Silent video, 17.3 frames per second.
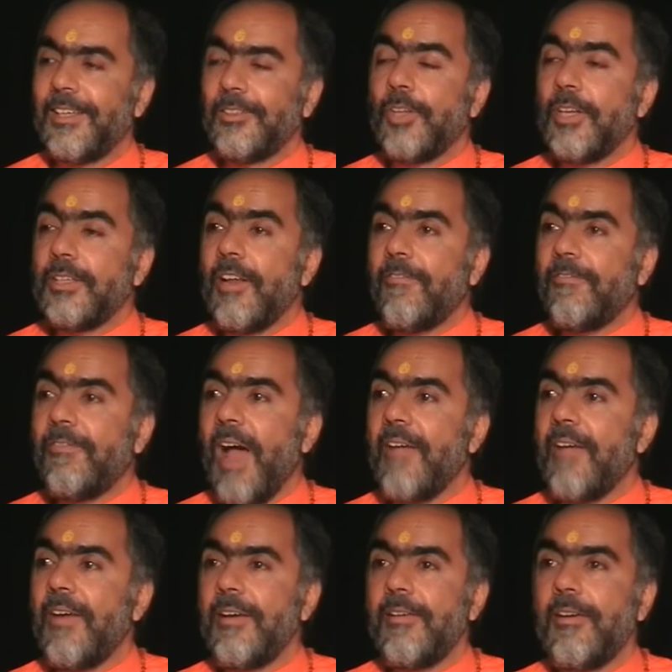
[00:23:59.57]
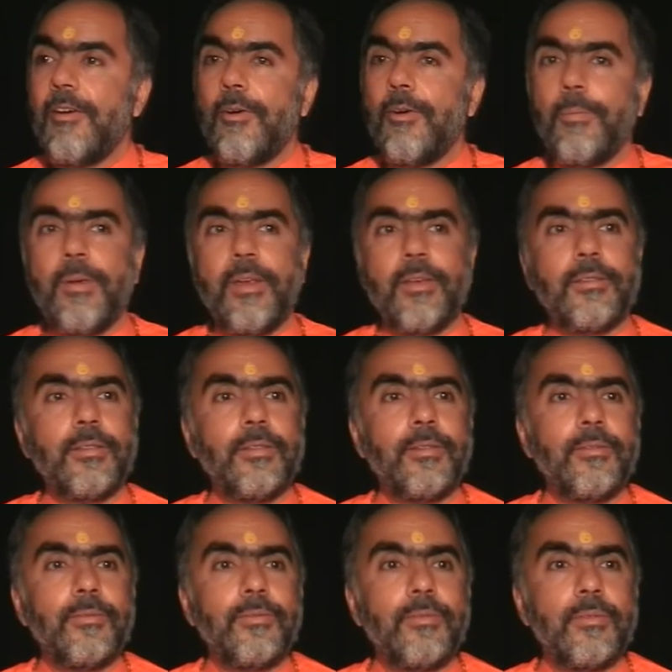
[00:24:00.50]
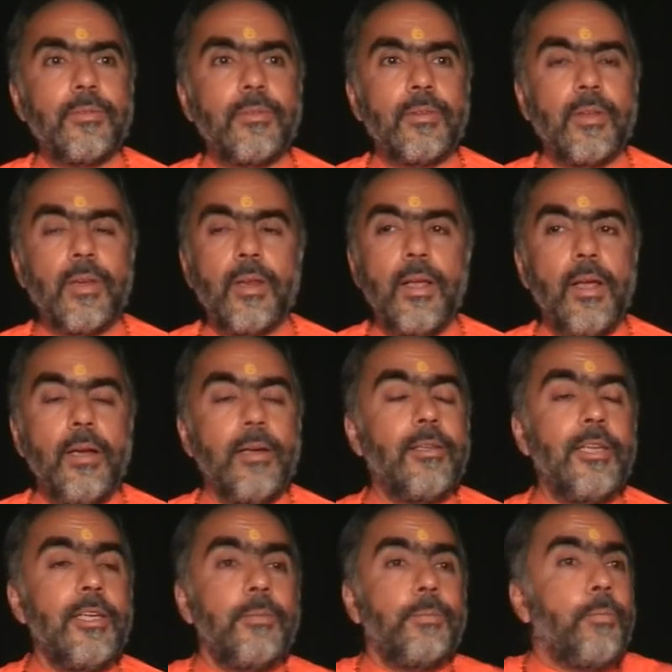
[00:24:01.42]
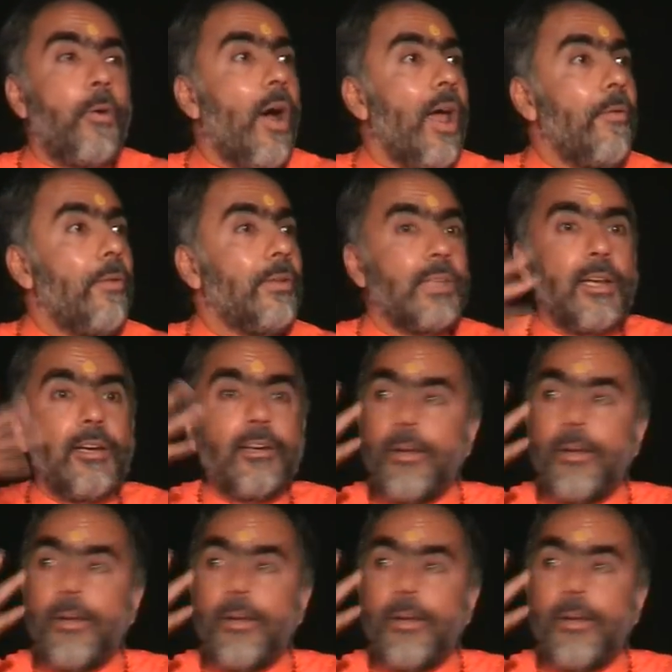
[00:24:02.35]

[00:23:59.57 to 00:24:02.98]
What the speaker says: So he said 500 rupees. This boy was a